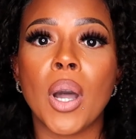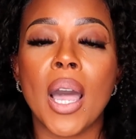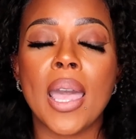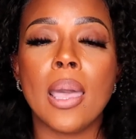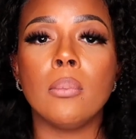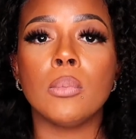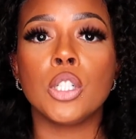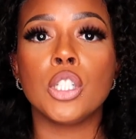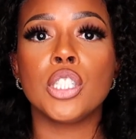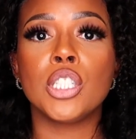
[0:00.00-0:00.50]
I
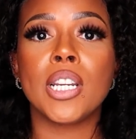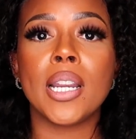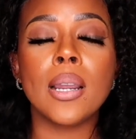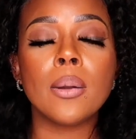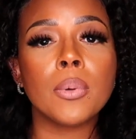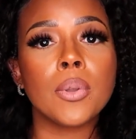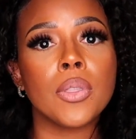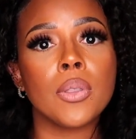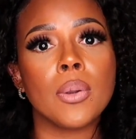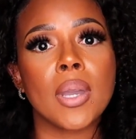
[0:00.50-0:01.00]
am
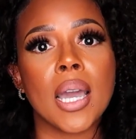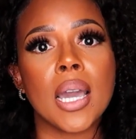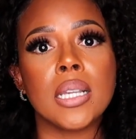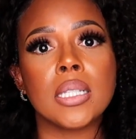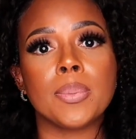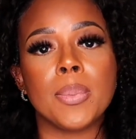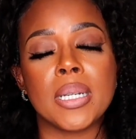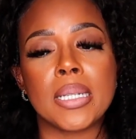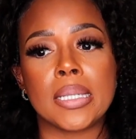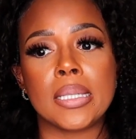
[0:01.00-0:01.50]
sharing with you guys
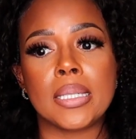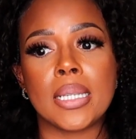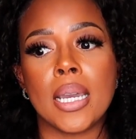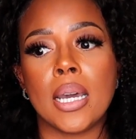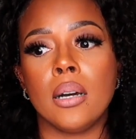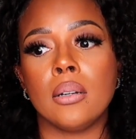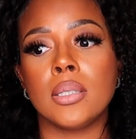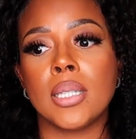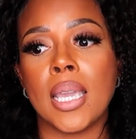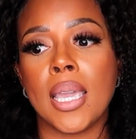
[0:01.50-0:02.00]
my
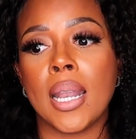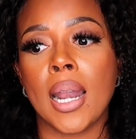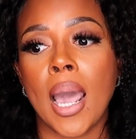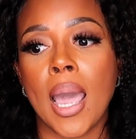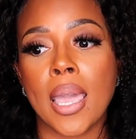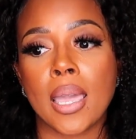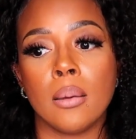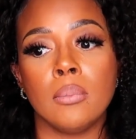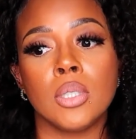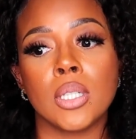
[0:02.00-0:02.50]
details, and
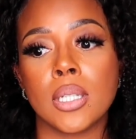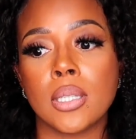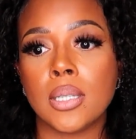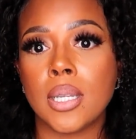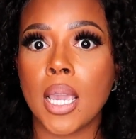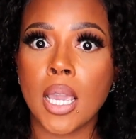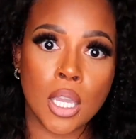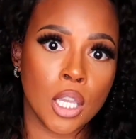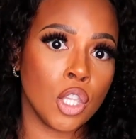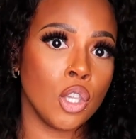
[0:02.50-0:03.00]
I am just
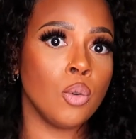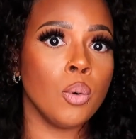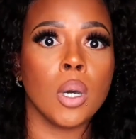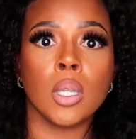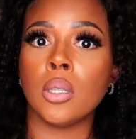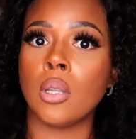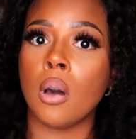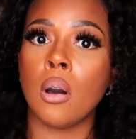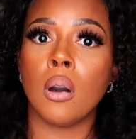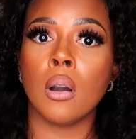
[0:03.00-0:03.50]
taking you
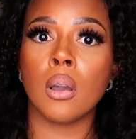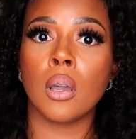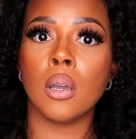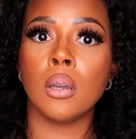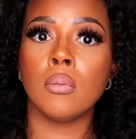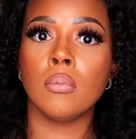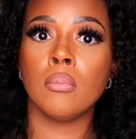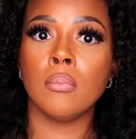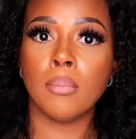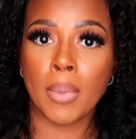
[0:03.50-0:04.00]
along
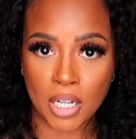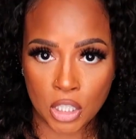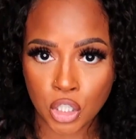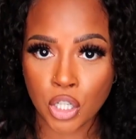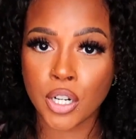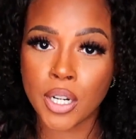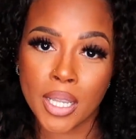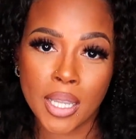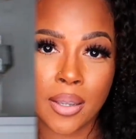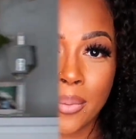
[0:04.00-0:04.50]
my journey.